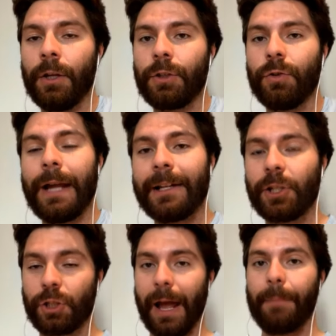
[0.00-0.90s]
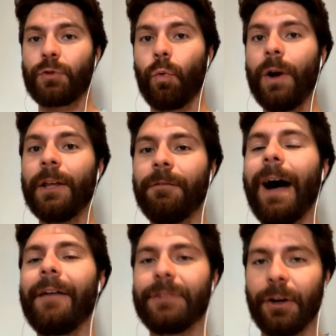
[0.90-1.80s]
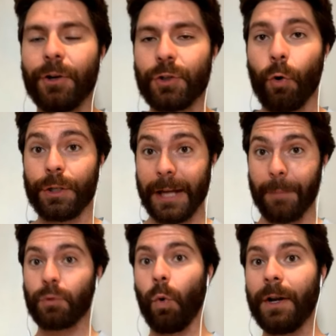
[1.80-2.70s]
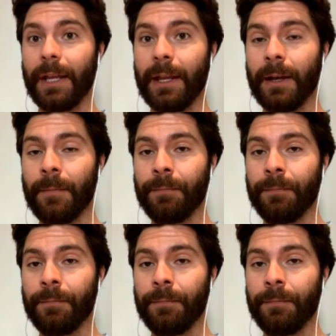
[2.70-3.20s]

to not just top 25 territory, top 20.